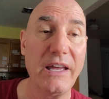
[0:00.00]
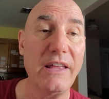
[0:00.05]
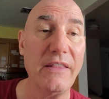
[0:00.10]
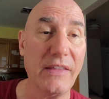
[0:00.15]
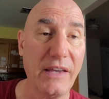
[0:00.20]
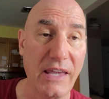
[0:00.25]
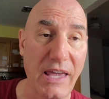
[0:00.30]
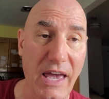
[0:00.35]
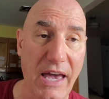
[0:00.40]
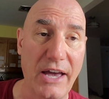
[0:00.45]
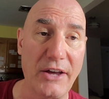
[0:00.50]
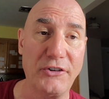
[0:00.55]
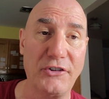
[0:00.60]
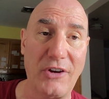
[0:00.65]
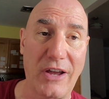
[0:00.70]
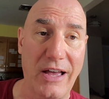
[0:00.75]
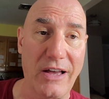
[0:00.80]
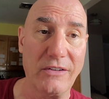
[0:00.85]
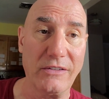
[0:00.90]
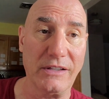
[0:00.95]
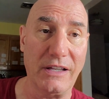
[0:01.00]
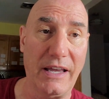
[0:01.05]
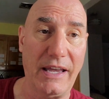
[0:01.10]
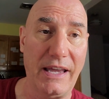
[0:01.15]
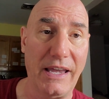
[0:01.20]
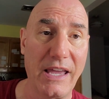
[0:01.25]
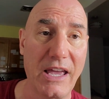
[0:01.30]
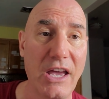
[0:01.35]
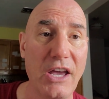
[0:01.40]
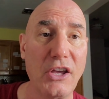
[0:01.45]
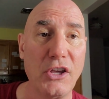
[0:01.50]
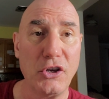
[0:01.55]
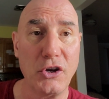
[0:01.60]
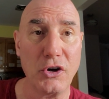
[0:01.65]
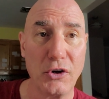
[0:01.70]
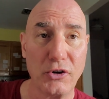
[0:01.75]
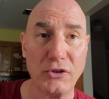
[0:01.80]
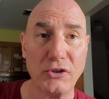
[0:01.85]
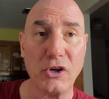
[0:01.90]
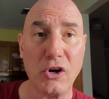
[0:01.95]
the cash outlay.
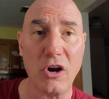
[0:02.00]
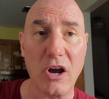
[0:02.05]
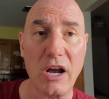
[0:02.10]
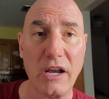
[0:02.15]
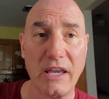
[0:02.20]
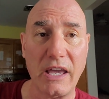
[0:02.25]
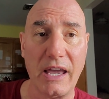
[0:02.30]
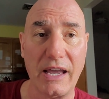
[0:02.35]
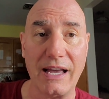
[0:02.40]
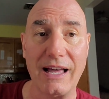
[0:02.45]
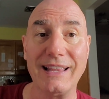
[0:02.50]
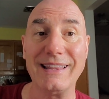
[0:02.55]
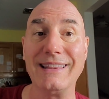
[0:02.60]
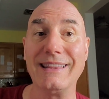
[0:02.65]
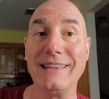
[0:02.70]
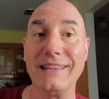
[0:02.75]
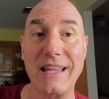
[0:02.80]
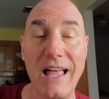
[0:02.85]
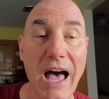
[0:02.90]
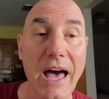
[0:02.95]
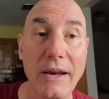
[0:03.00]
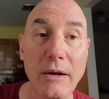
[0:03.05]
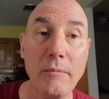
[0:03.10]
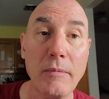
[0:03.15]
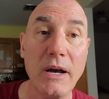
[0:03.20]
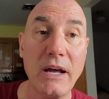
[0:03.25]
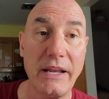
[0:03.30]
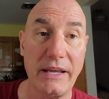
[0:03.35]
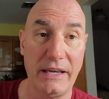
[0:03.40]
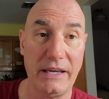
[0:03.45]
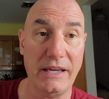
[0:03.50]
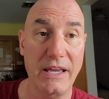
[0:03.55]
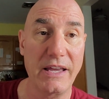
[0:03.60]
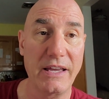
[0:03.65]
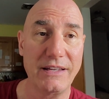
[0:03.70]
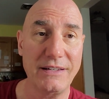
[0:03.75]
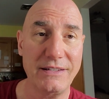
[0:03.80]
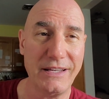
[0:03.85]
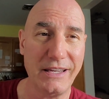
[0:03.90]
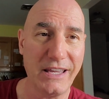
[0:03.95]
You're talking a lot of money
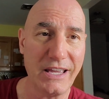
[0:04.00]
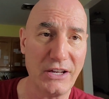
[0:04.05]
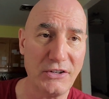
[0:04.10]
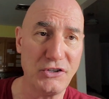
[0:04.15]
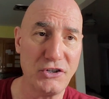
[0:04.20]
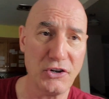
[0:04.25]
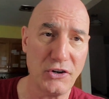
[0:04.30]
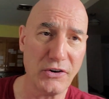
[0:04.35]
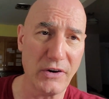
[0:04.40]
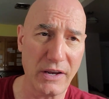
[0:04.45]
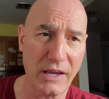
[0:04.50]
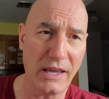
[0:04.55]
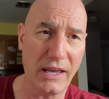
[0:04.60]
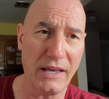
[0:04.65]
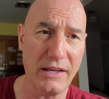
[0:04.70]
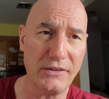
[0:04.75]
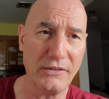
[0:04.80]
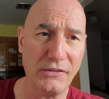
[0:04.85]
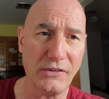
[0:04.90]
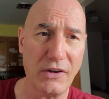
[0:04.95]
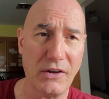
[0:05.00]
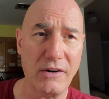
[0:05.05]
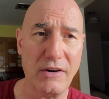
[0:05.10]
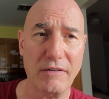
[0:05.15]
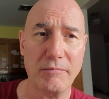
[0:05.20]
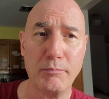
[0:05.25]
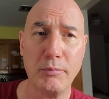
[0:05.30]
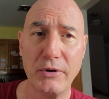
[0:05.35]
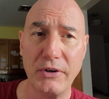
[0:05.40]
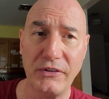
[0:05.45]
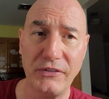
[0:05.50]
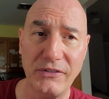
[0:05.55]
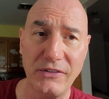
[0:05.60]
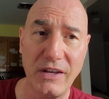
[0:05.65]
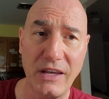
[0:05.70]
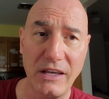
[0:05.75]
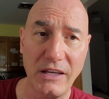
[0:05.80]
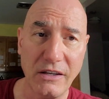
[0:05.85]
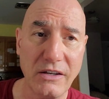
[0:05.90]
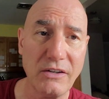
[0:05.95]
to get your hands on a
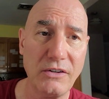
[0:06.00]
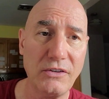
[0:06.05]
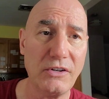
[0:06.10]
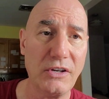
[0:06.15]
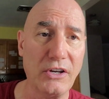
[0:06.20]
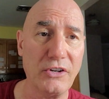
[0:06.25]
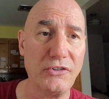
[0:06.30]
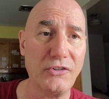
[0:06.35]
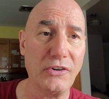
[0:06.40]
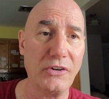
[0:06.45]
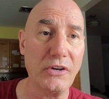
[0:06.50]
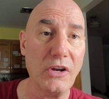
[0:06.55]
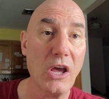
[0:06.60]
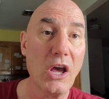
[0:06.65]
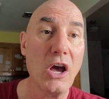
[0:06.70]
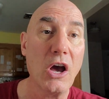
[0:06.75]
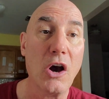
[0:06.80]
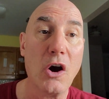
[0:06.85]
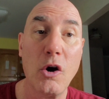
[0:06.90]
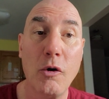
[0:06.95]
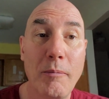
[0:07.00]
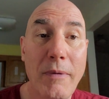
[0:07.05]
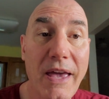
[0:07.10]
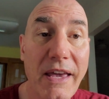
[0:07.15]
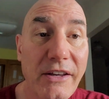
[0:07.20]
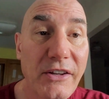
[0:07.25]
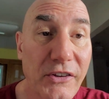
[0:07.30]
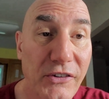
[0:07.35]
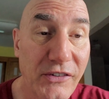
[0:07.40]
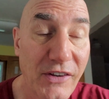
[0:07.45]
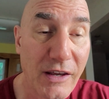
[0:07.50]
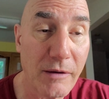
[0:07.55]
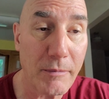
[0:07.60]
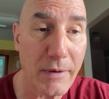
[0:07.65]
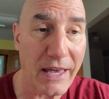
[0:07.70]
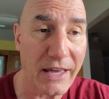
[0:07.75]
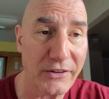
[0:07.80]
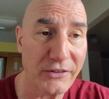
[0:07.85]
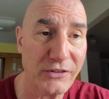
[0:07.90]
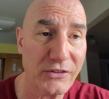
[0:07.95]
pristine condition Omega
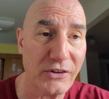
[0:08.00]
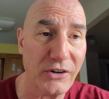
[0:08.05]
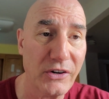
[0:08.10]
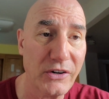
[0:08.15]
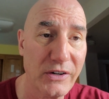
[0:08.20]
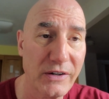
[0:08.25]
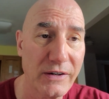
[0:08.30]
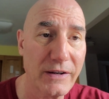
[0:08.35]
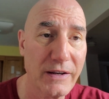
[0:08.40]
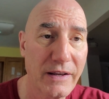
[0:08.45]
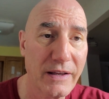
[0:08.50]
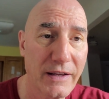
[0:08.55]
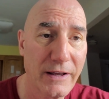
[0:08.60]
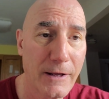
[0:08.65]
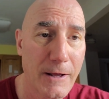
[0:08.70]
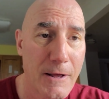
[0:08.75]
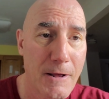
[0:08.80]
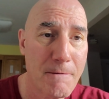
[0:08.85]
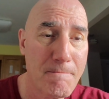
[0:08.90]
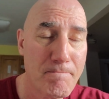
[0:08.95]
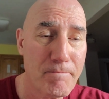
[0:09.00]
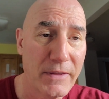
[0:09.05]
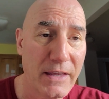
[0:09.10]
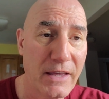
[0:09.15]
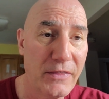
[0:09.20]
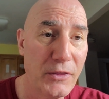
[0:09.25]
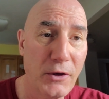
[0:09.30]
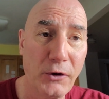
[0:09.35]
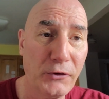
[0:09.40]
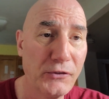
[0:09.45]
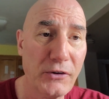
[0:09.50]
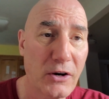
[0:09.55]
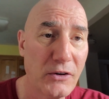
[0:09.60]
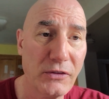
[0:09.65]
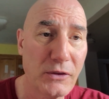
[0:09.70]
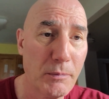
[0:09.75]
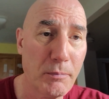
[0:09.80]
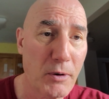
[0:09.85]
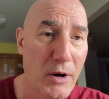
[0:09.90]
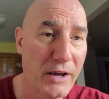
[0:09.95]
Seamaster. And those aren't
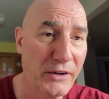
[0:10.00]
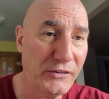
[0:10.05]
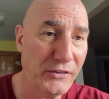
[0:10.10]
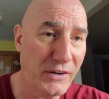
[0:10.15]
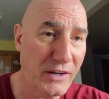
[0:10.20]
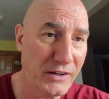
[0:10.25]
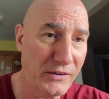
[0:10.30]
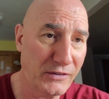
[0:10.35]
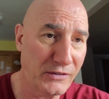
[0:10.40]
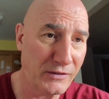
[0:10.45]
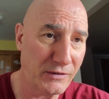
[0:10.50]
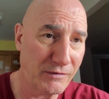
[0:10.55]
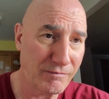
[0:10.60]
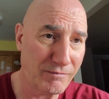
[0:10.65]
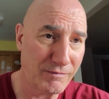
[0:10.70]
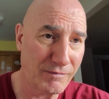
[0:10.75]
the priciest